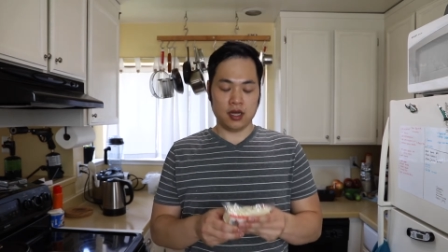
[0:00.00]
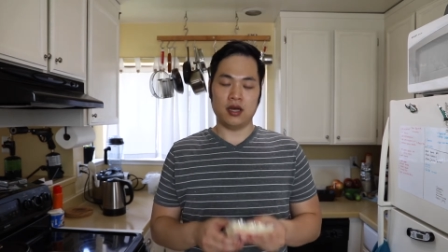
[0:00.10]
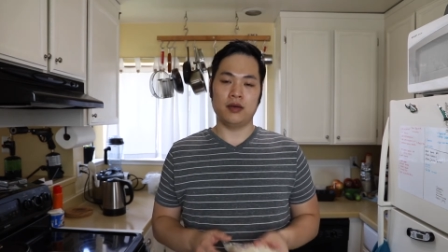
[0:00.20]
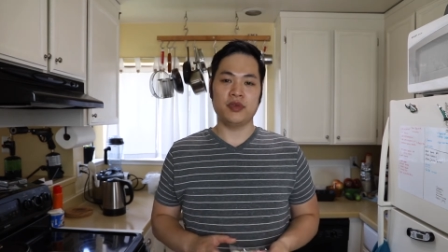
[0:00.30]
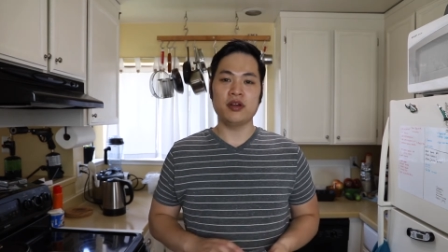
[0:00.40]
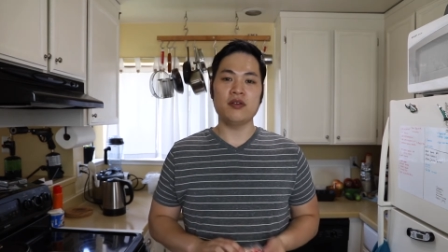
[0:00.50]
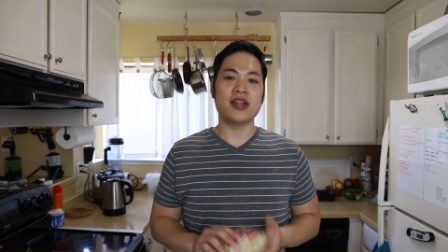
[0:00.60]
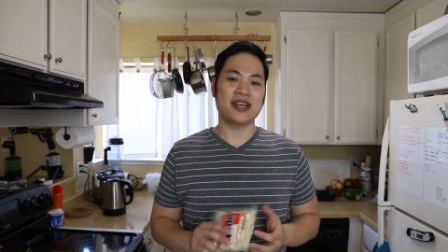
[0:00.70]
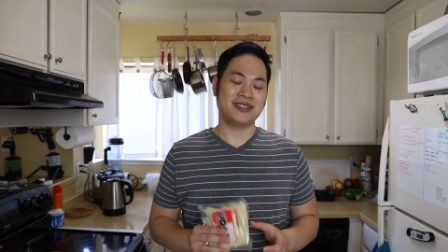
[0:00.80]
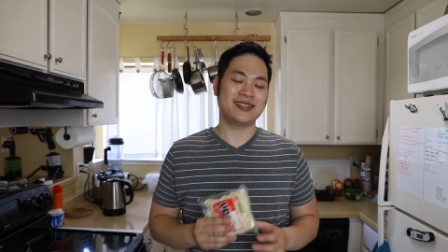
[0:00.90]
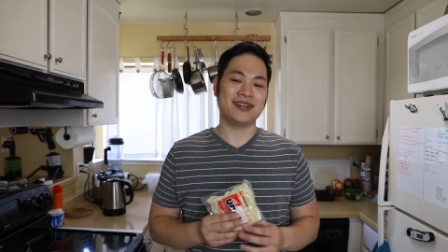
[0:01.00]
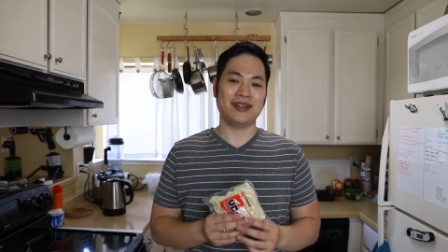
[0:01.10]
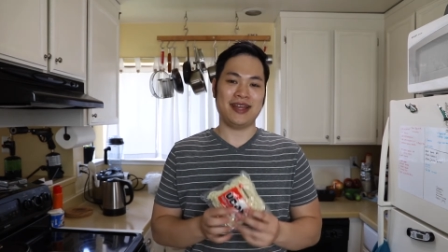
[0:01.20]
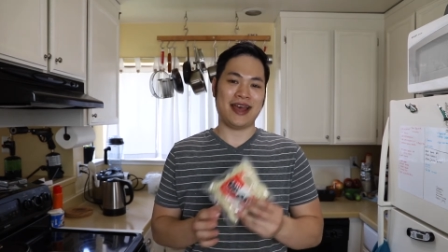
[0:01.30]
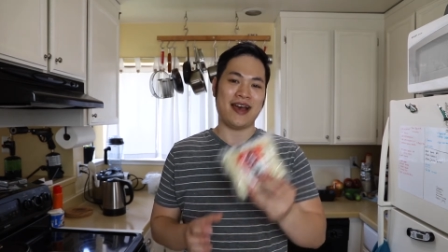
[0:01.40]
Um, you don't
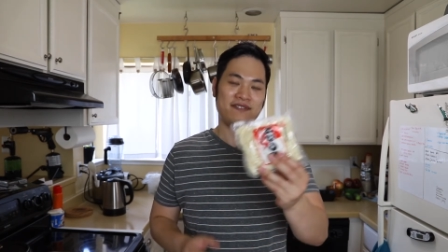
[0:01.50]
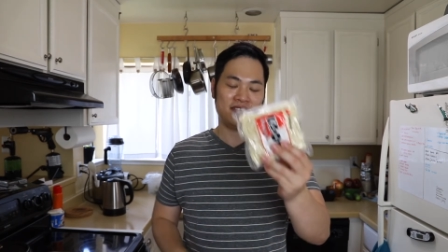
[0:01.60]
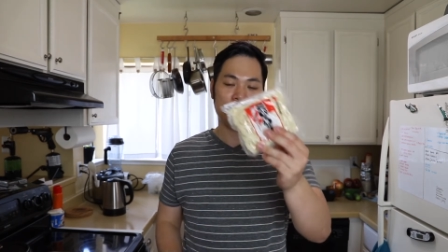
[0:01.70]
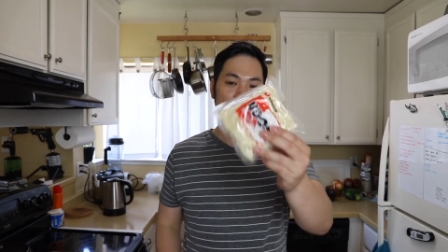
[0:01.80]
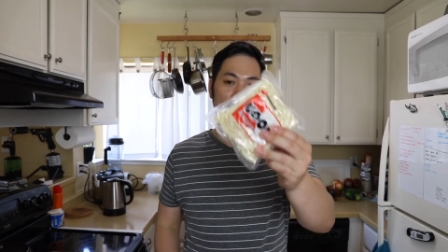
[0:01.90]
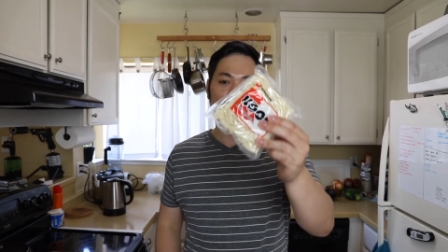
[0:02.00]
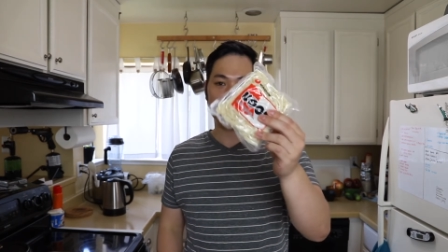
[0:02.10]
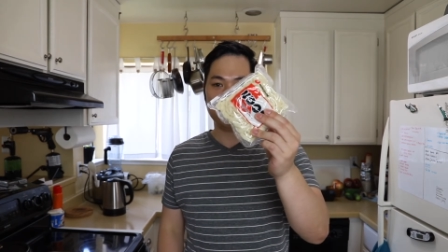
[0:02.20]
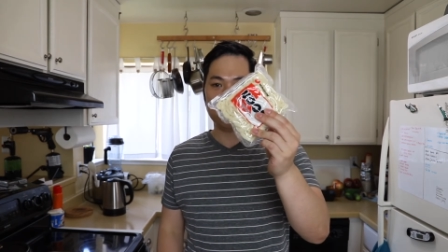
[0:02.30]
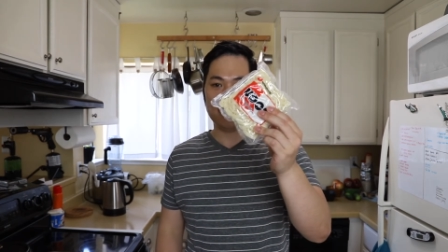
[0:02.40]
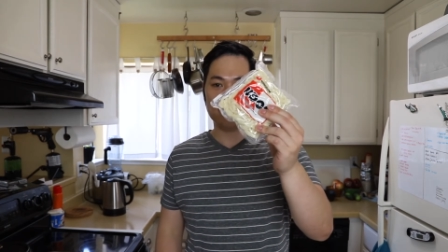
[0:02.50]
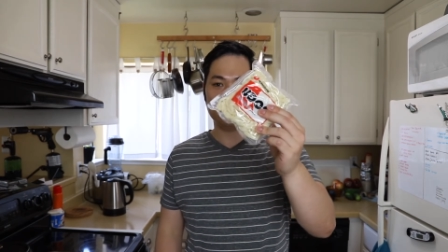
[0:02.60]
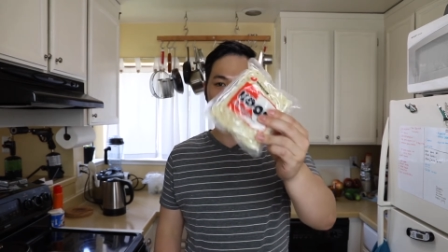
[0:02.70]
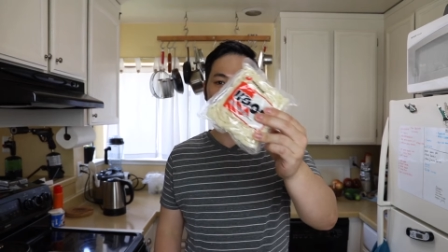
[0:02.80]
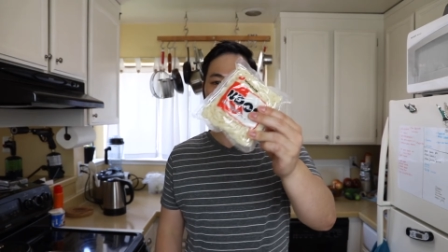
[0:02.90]
necessarily have to go out and get
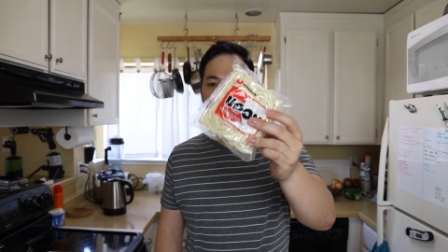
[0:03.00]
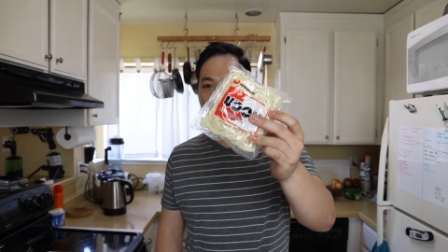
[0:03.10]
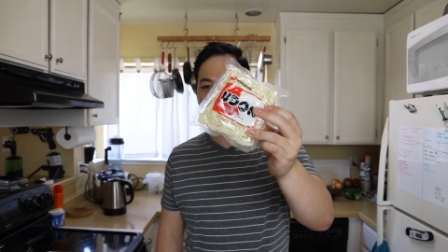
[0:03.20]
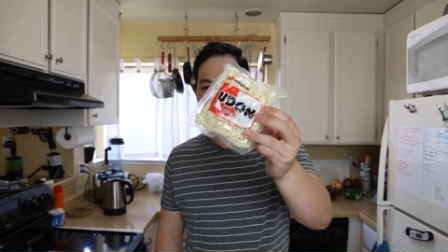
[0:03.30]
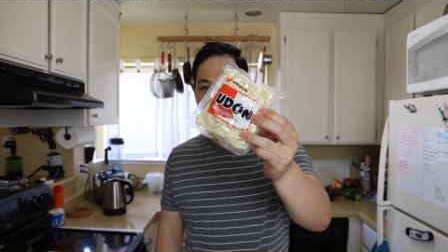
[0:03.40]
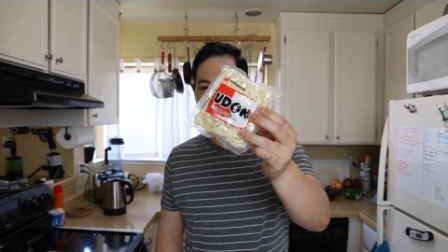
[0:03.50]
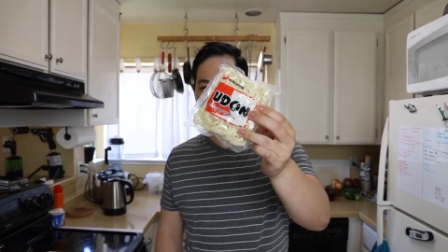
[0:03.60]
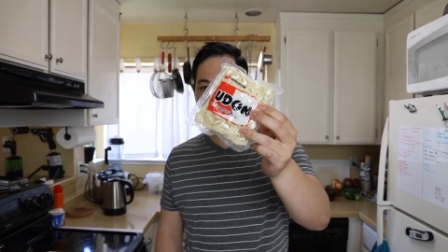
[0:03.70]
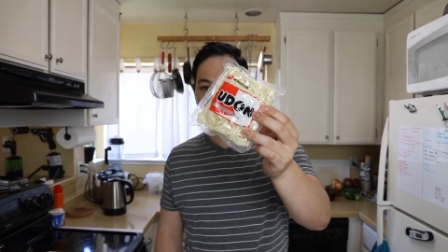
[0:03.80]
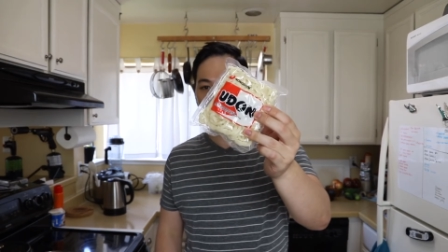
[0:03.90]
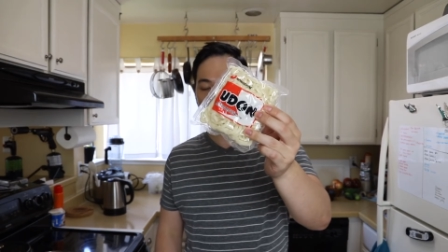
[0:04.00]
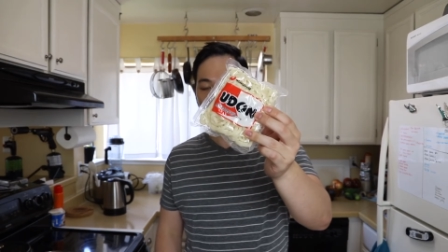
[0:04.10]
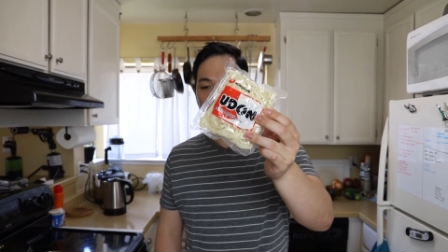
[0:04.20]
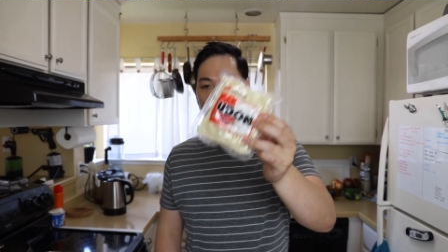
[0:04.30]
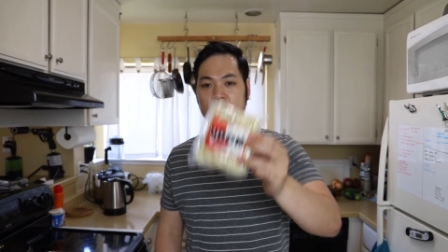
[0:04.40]
these ones specifically.
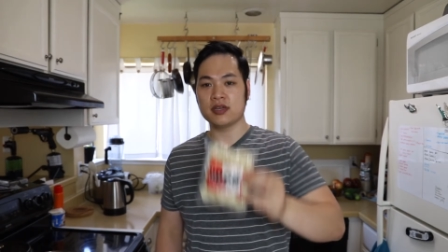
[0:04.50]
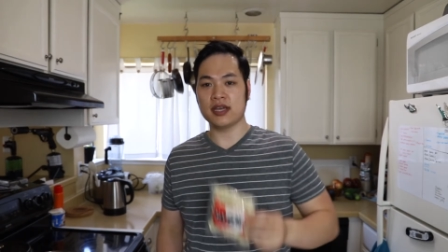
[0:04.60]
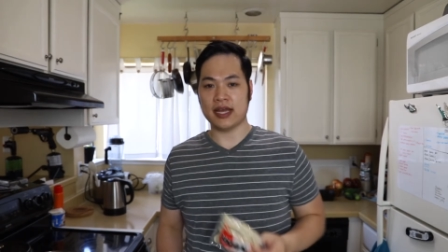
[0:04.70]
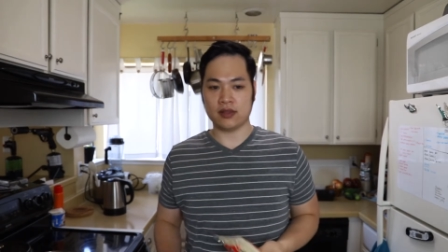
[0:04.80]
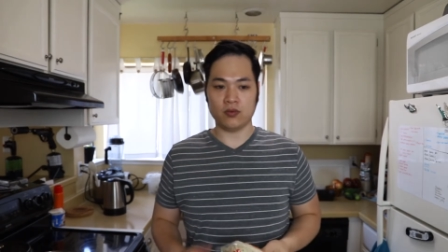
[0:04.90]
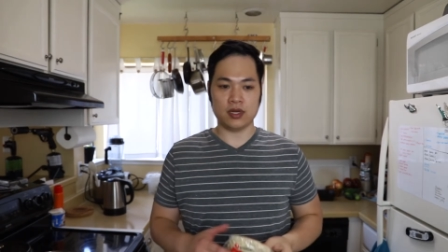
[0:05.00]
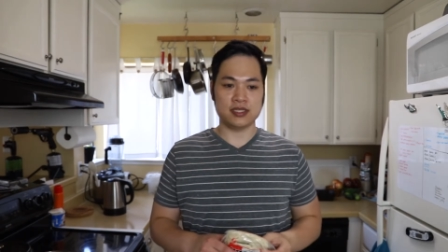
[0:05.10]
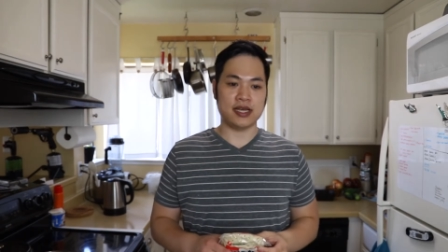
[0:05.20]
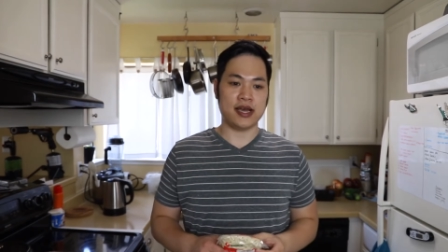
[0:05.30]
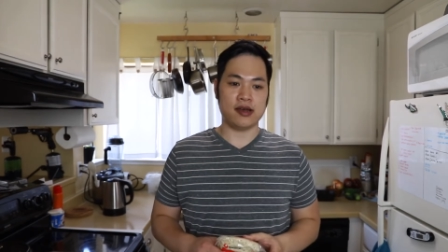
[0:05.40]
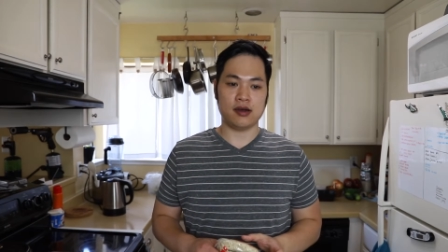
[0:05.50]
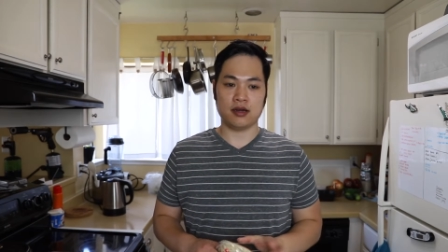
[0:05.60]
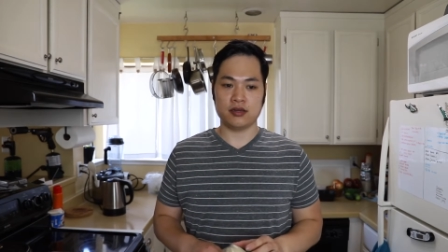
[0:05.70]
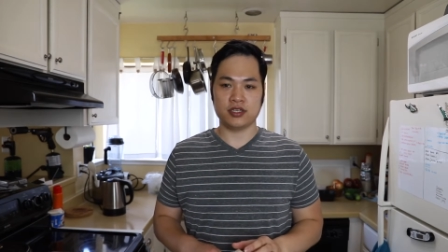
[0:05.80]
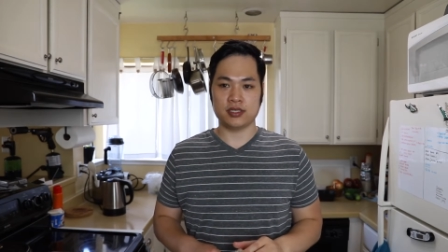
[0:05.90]
You can get the ones that
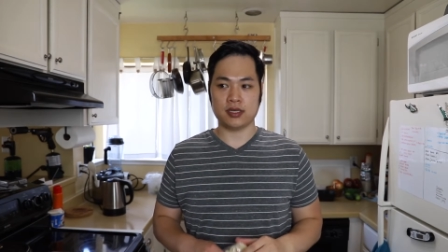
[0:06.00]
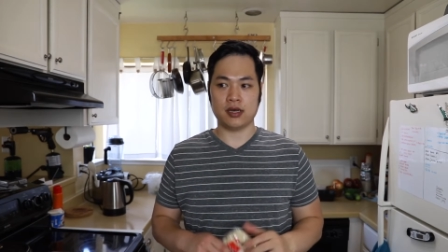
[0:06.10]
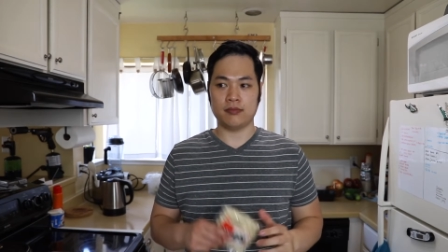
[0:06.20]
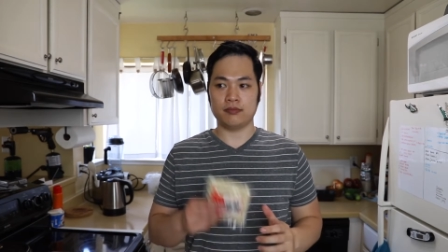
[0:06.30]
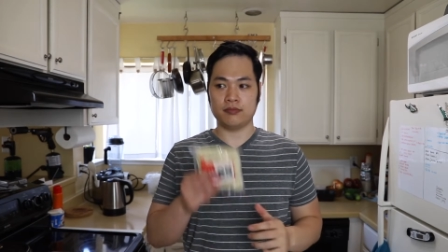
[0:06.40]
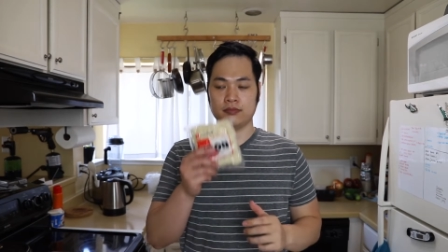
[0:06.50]
are just, um,